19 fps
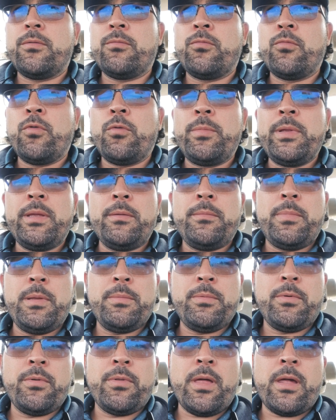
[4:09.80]
will be
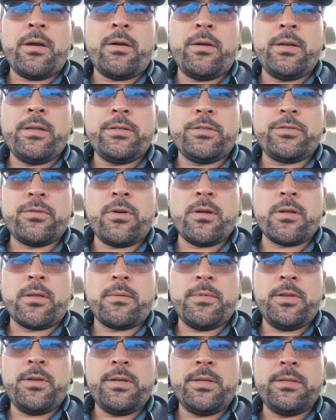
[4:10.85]
people that are in strong
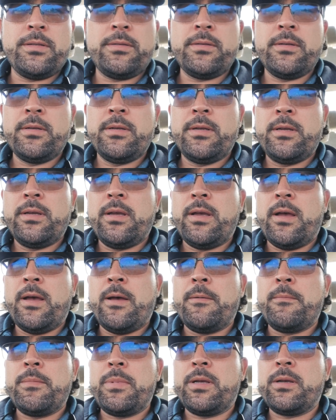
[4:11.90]
communities.
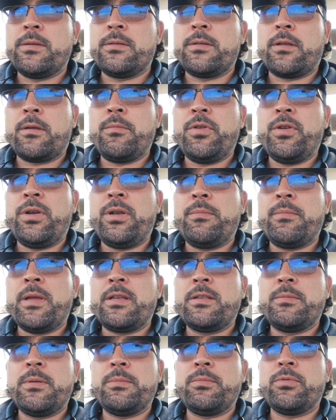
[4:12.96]
Because the community
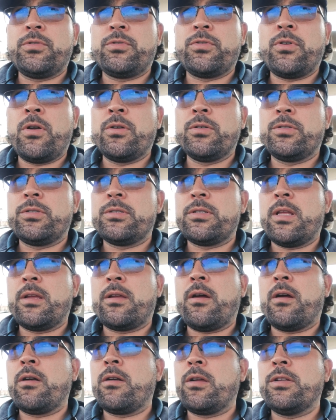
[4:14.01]
makes people strong, just
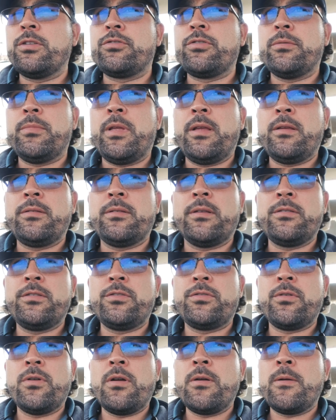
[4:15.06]
like our country makes us
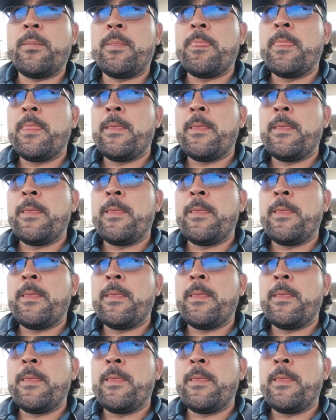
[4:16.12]
strong.